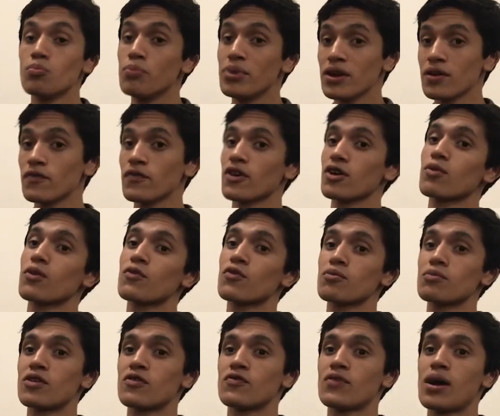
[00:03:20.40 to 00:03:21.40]
Being far away
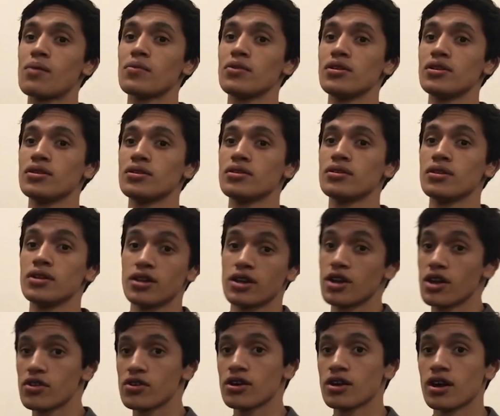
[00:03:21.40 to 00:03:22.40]
from my family, in
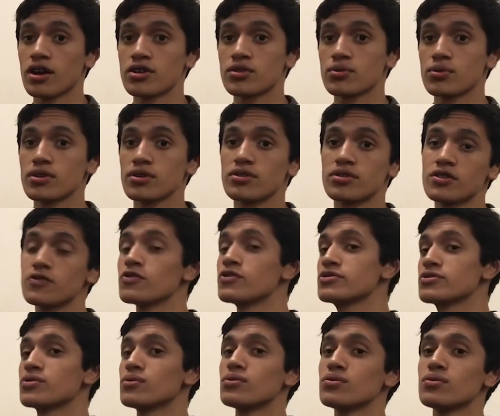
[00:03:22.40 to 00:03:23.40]
another country,
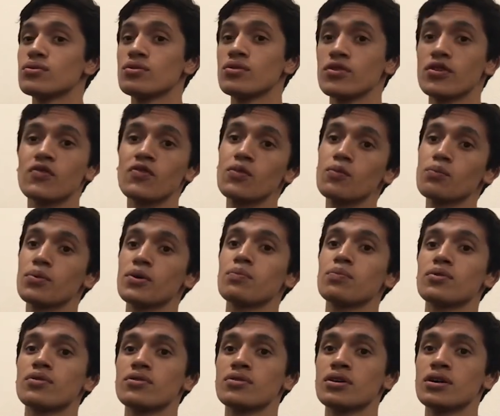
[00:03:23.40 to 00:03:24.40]
different school, different
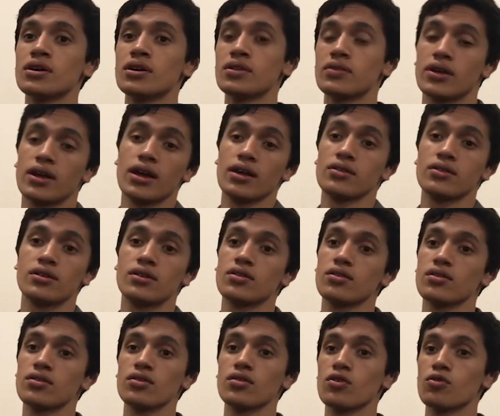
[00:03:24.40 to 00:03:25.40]
people that I
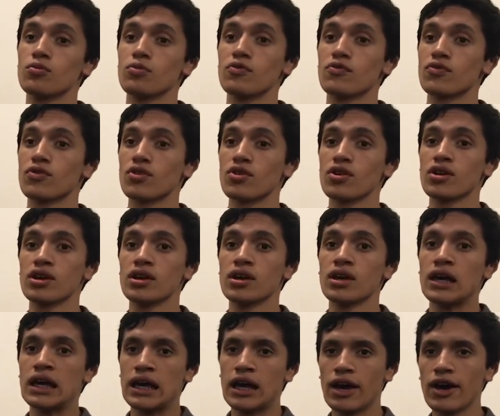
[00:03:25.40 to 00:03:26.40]
didn't know before,
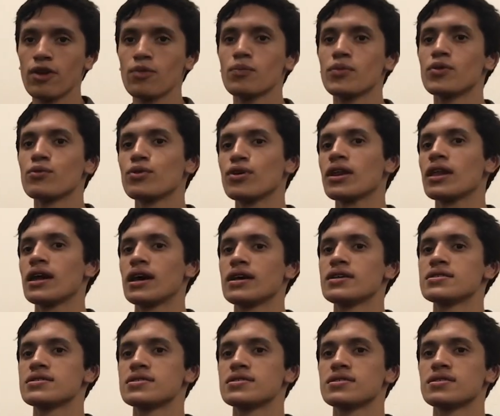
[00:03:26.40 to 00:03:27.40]
helped me
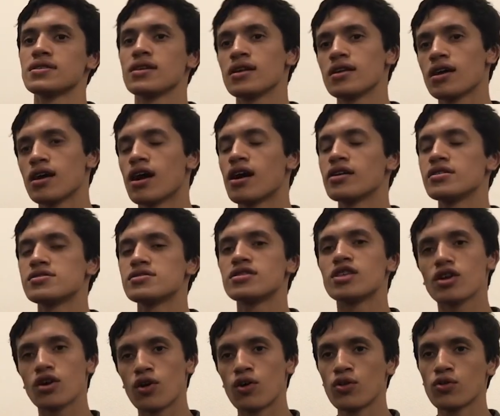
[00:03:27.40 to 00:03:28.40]
realize that God is
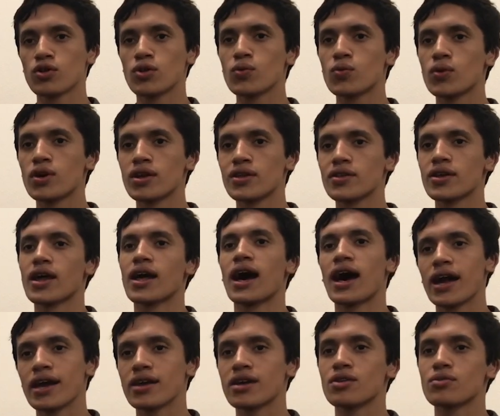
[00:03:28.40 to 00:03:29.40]
the only one that
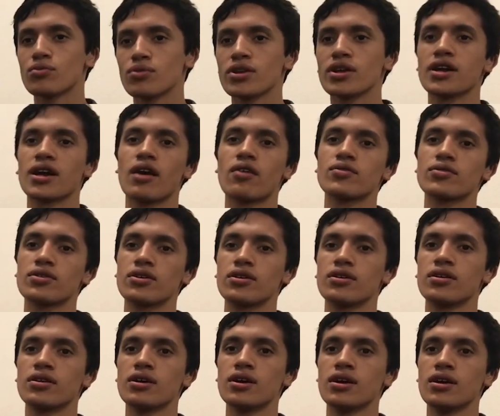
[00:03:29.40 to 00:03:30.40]
I can really count
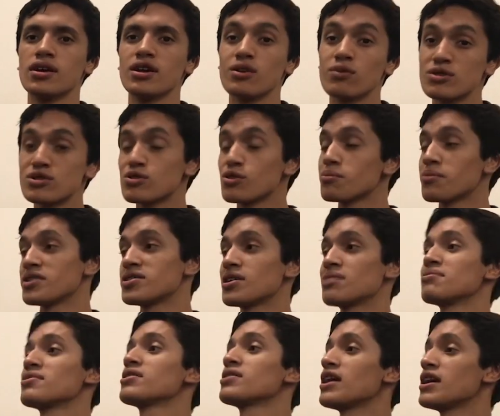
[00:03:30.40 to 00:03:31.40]
on. It was during my
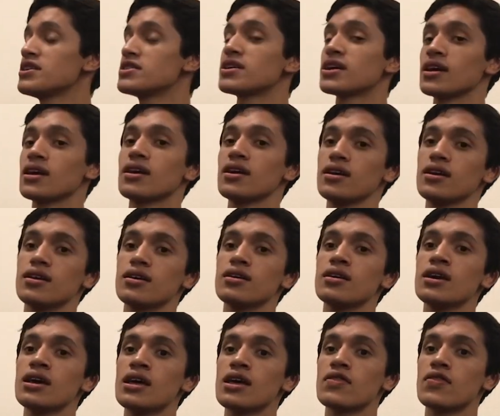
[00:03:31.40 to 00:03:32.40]
time at
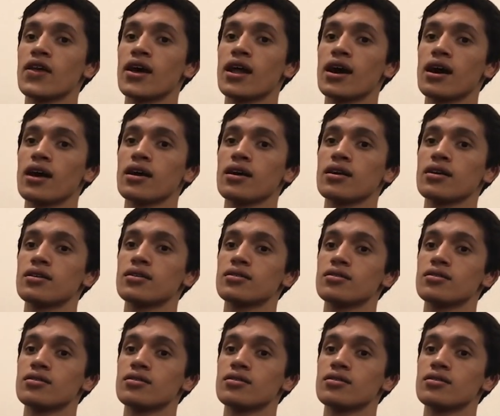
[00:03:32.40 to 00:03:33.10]
HKAA that I